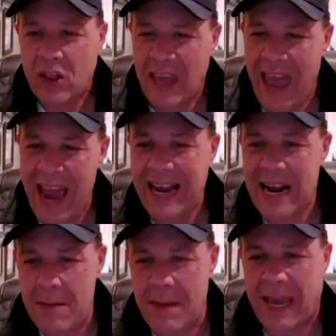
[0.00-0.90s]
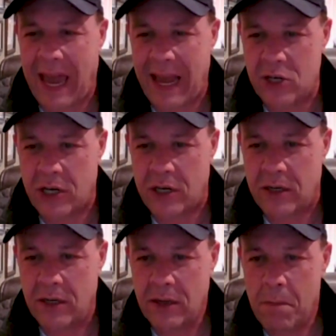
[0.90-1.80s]
The economic engine
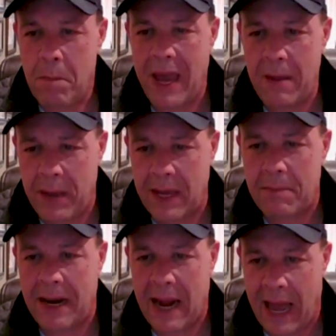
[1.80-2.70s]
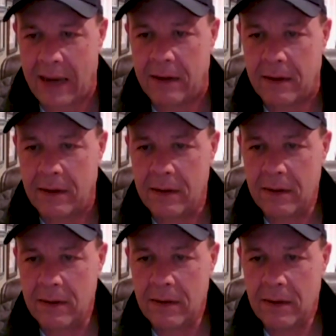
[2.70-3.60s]
may be in Manhattan,
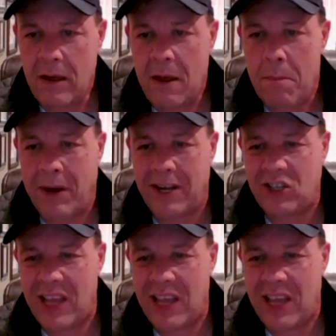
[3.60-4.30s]
mm-hmm. but mm-hmm. it's